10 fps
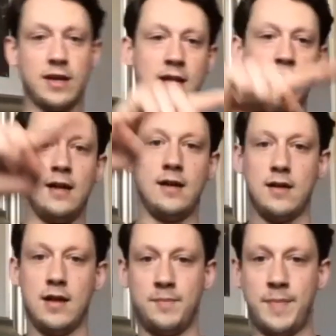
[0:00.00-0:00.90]
a
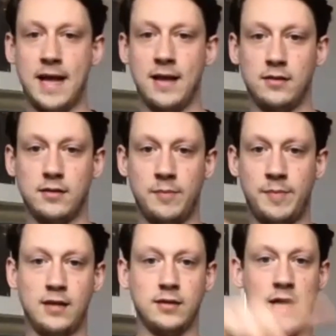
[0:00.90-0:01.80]
bell
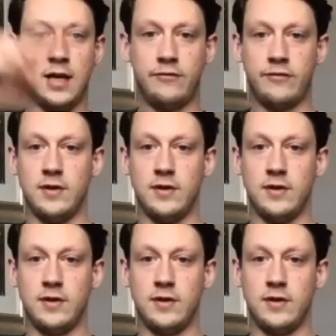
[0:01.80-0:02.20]
curve.